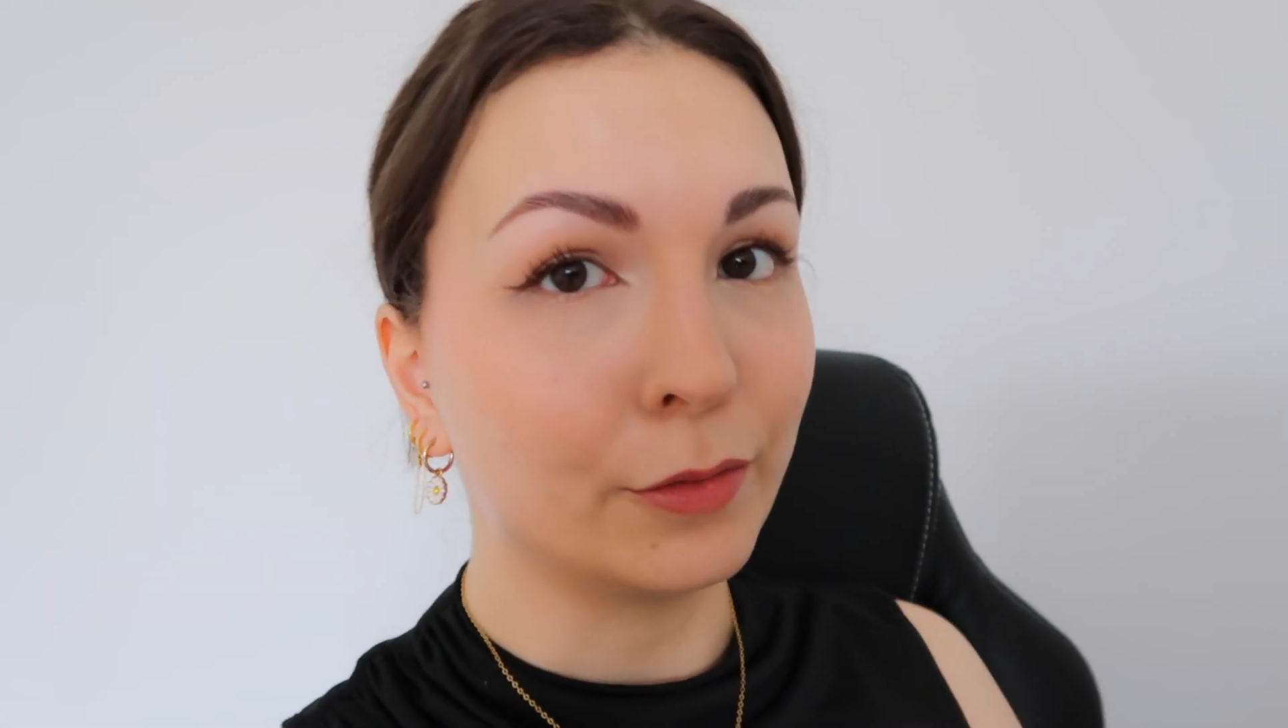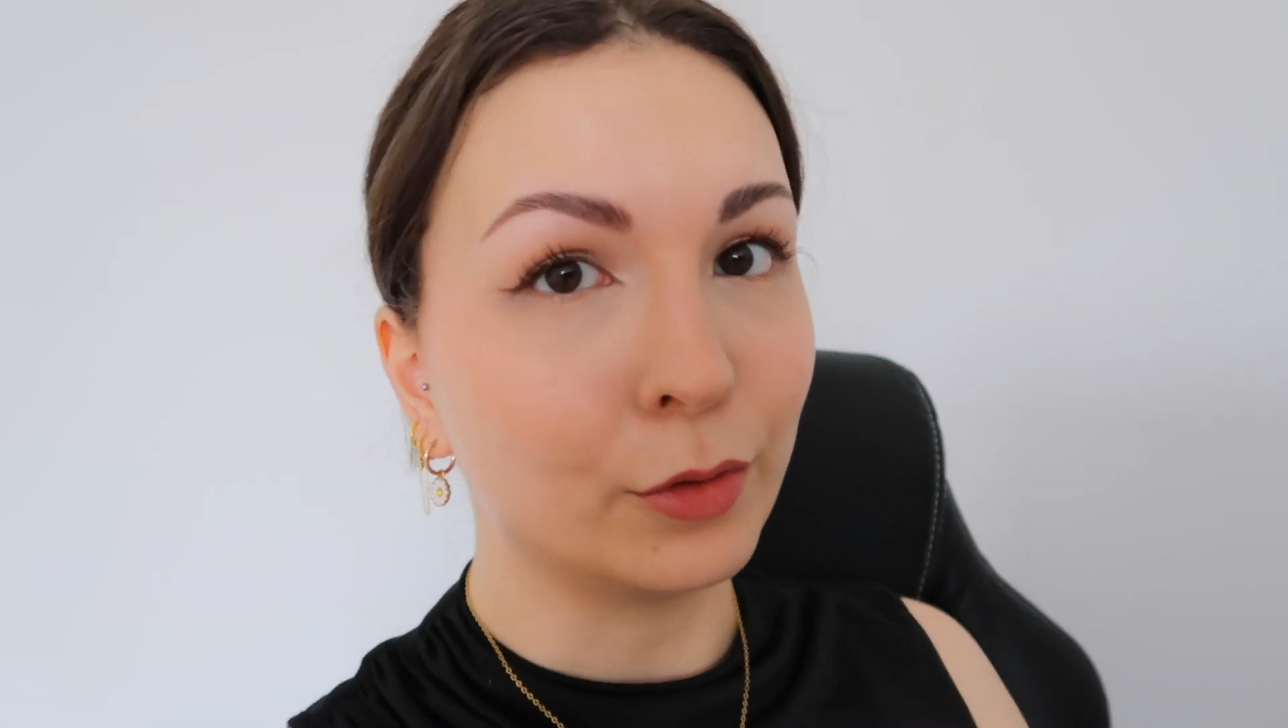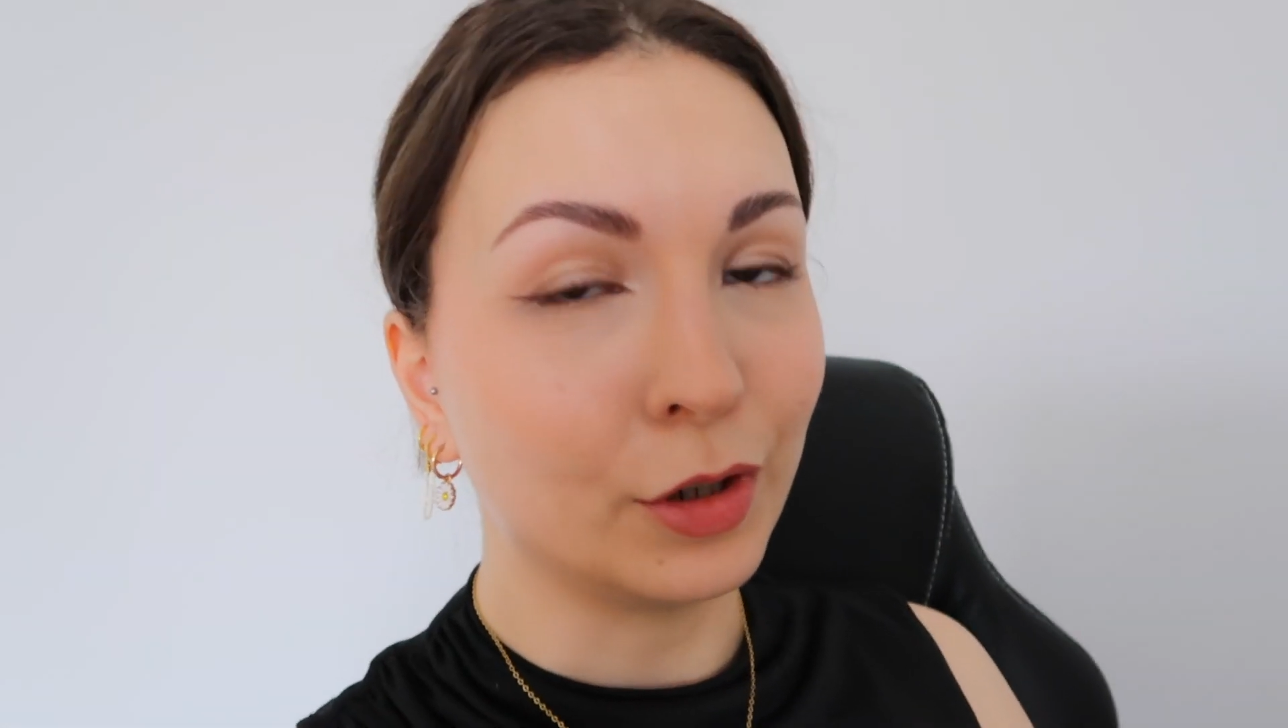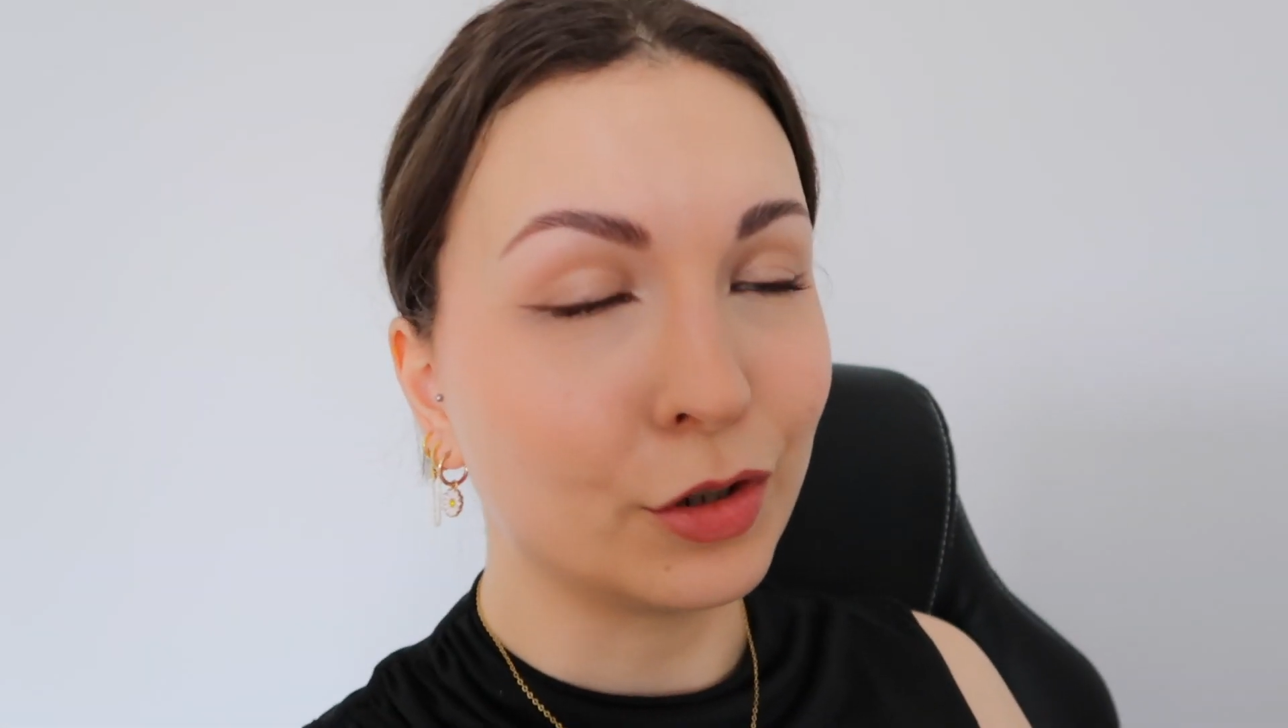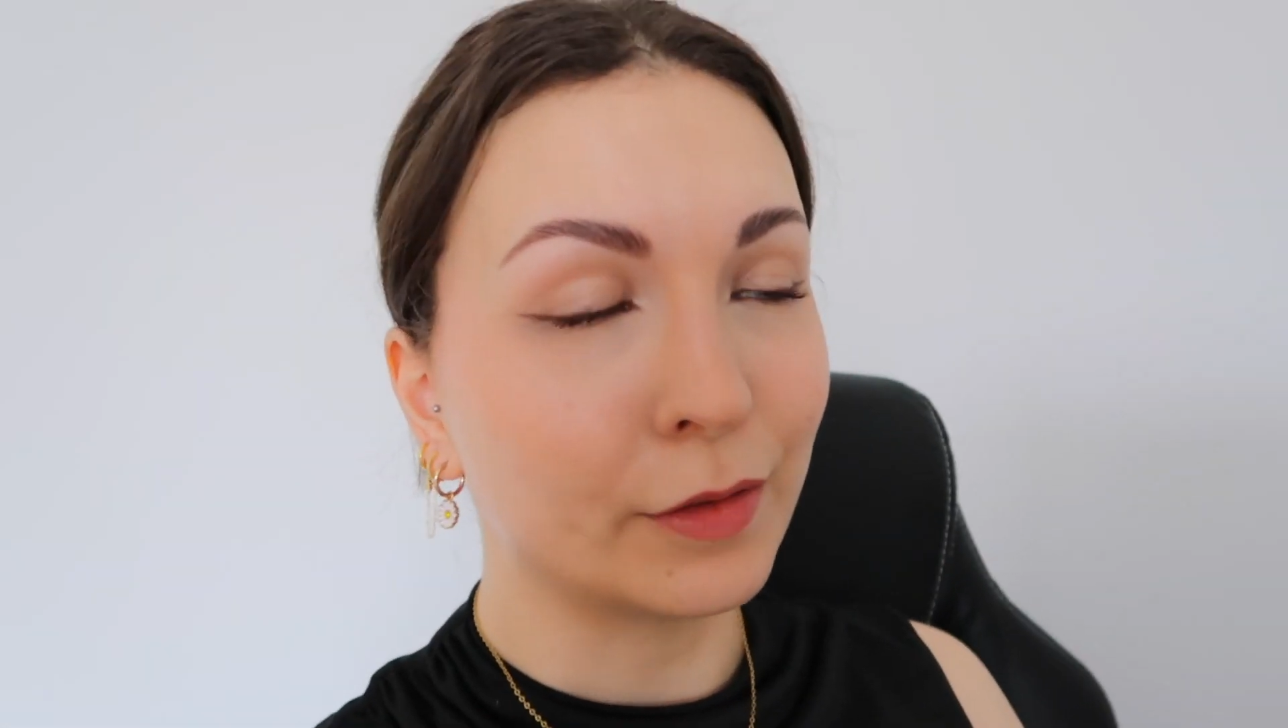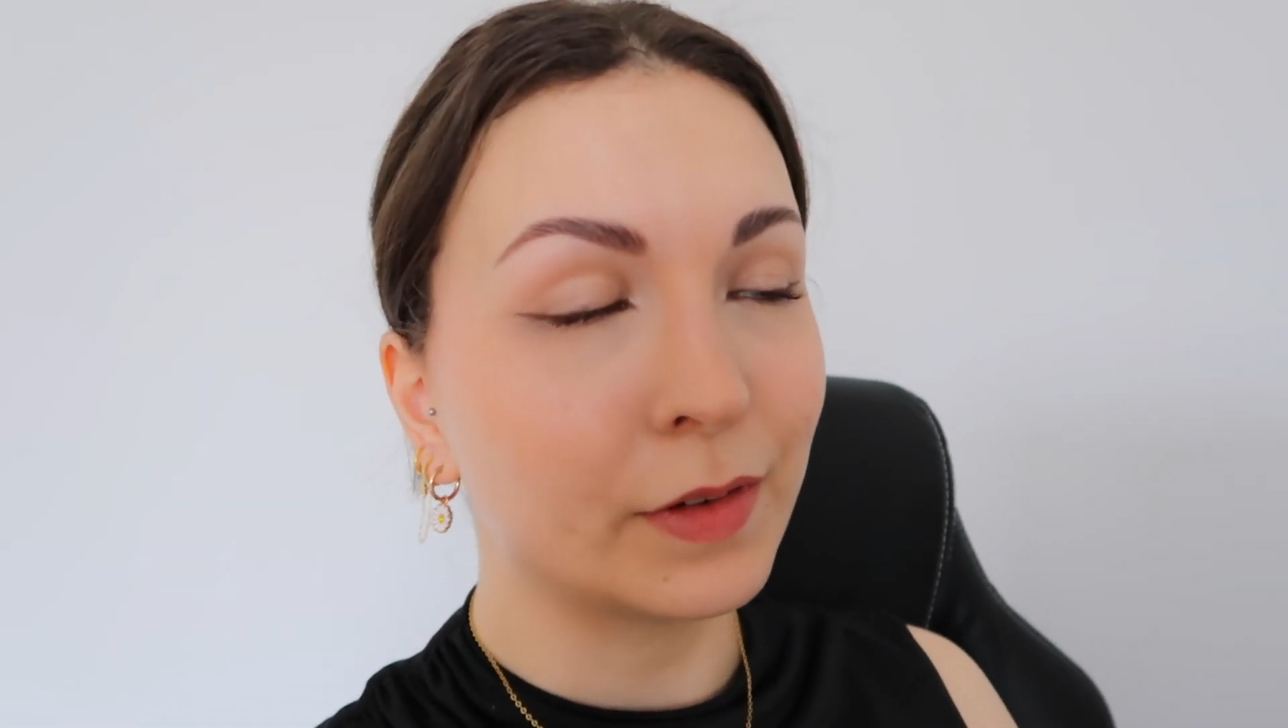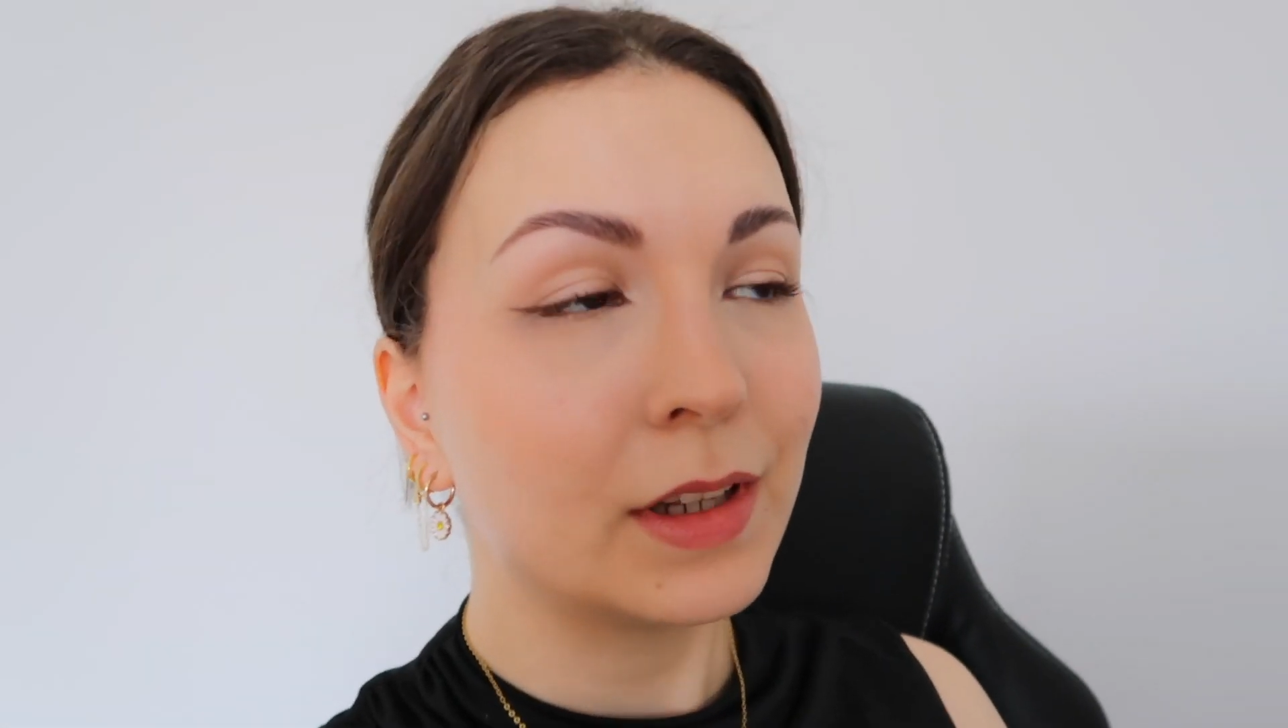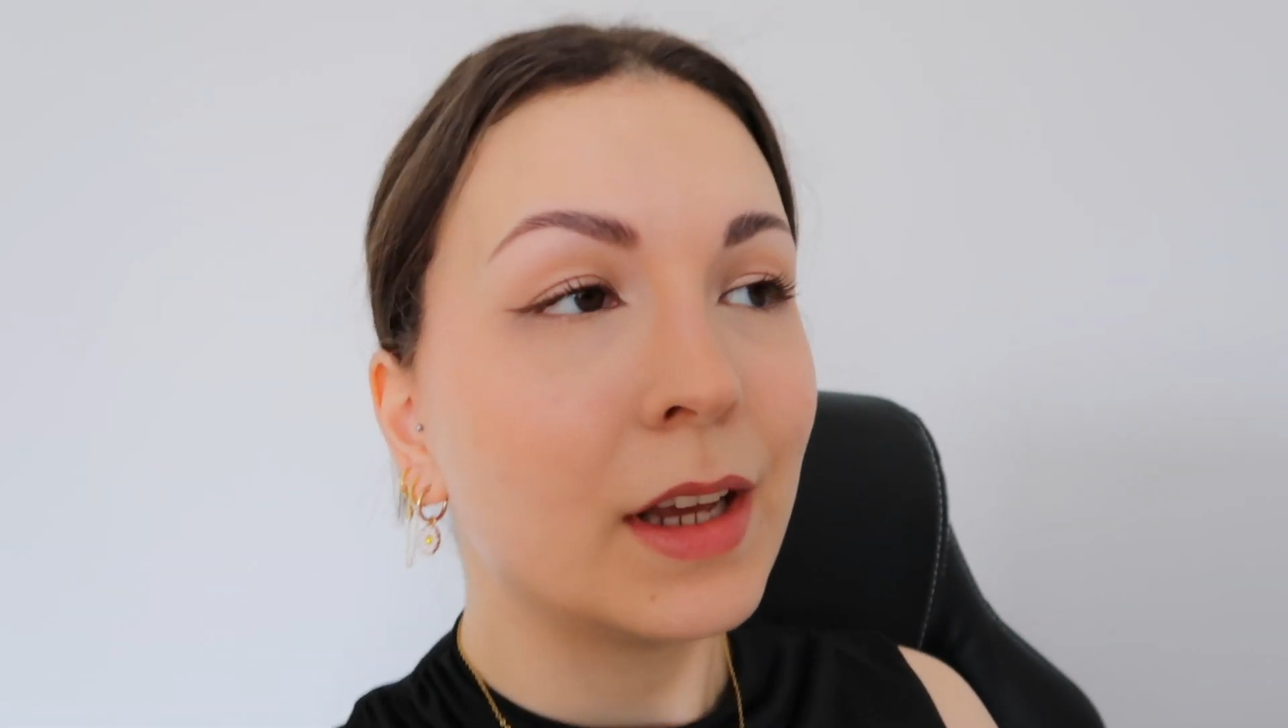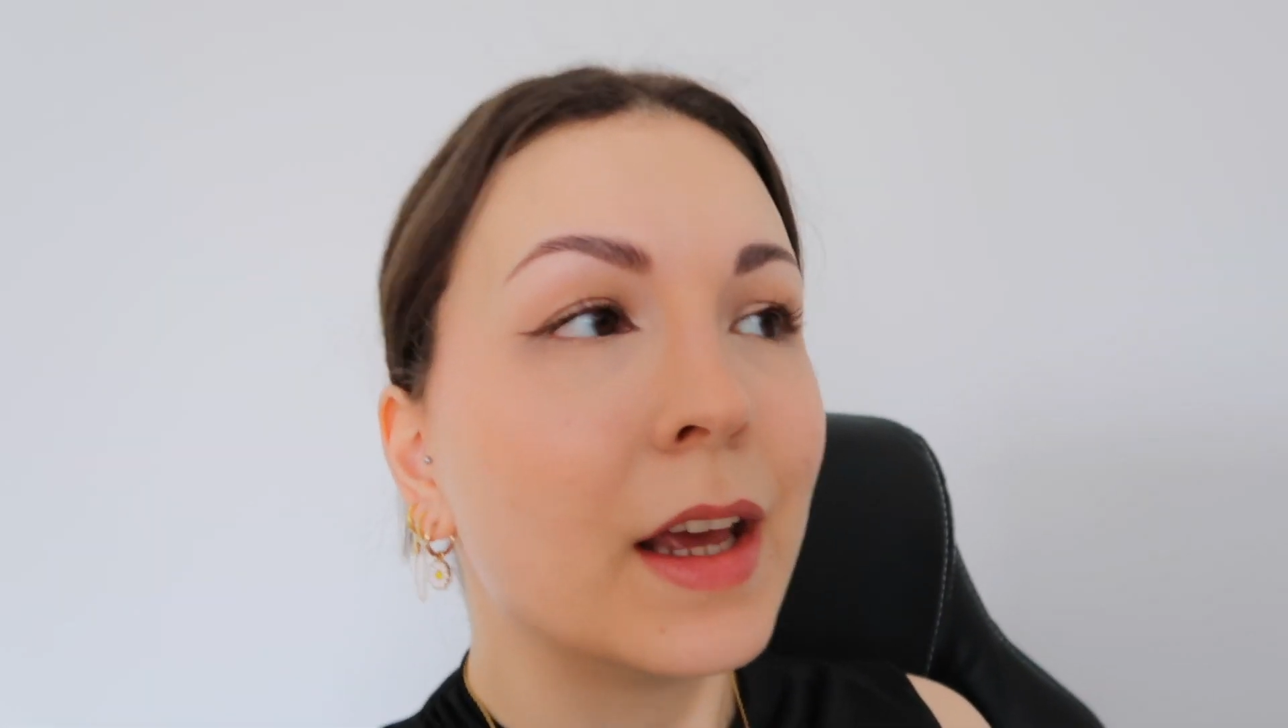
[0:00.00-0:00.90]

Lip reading: footage of it.